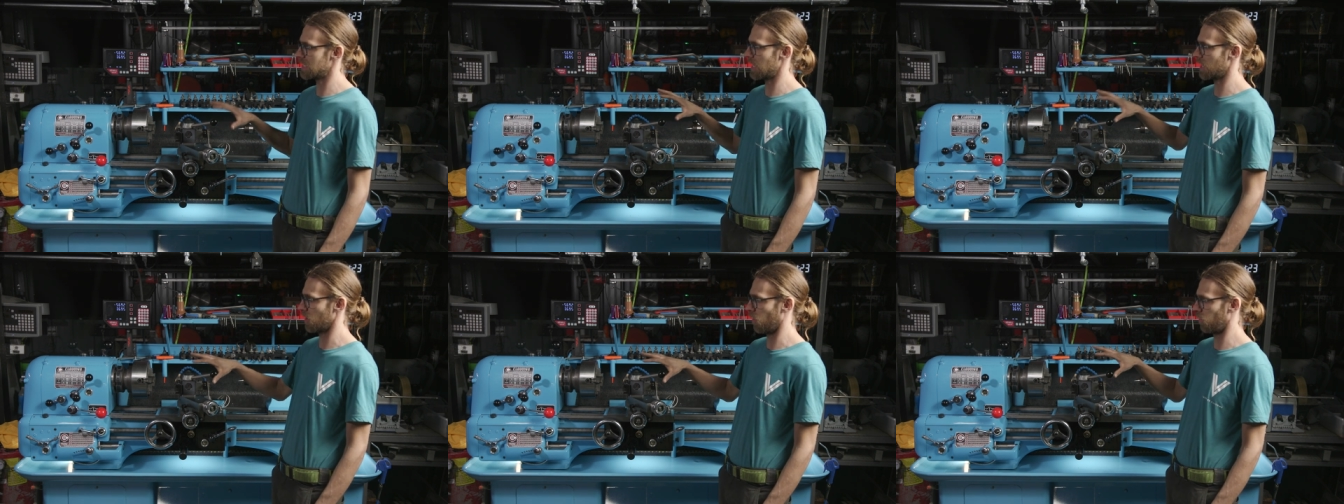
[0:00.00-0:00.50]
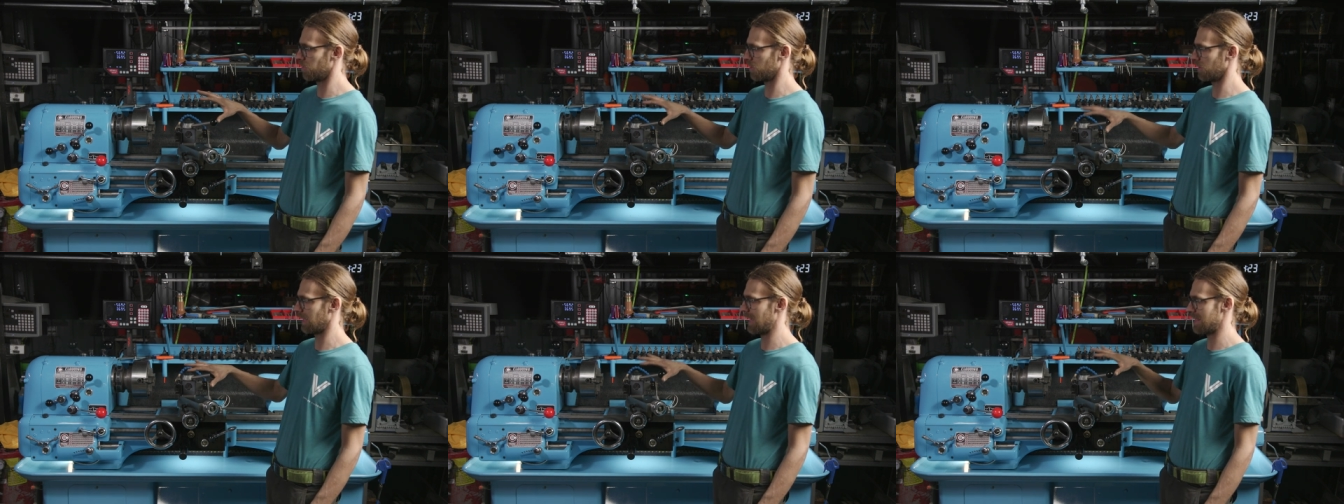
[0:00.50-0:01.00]
that an
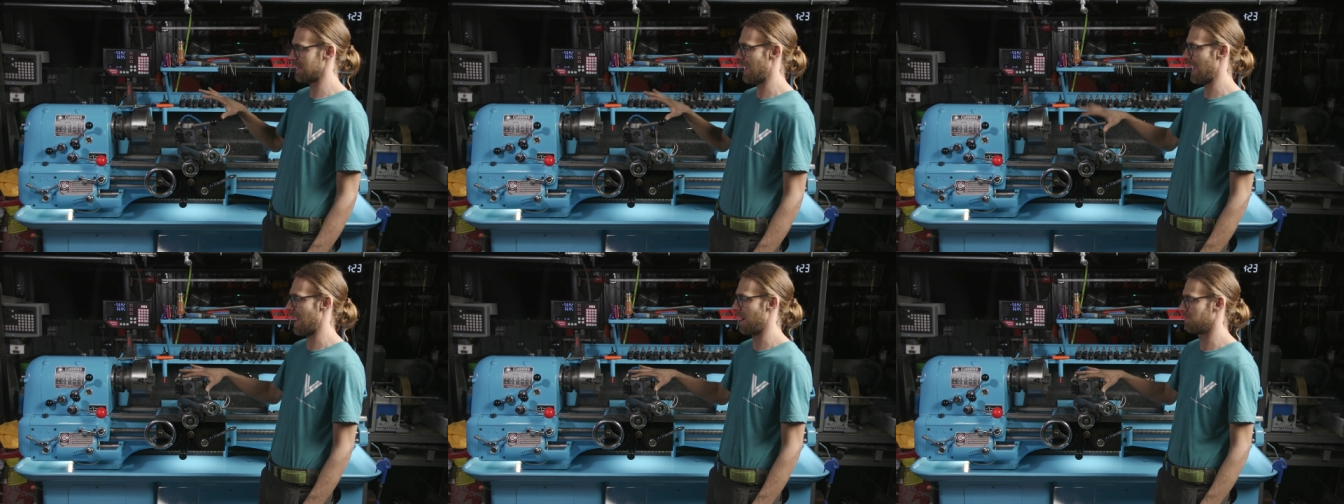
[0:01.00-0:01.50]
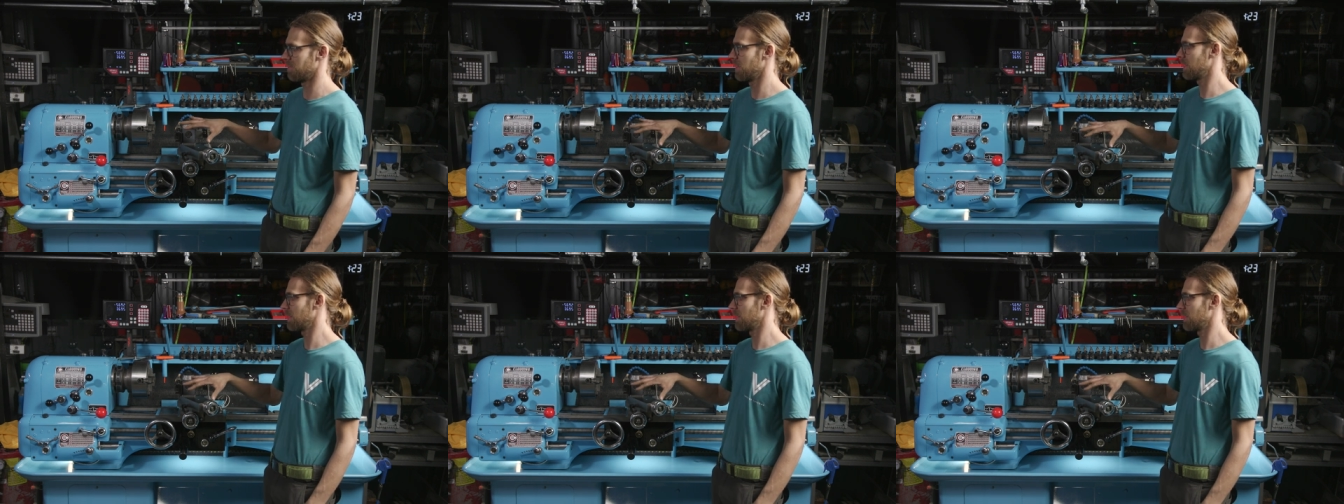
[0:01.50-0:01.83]
older lathe have.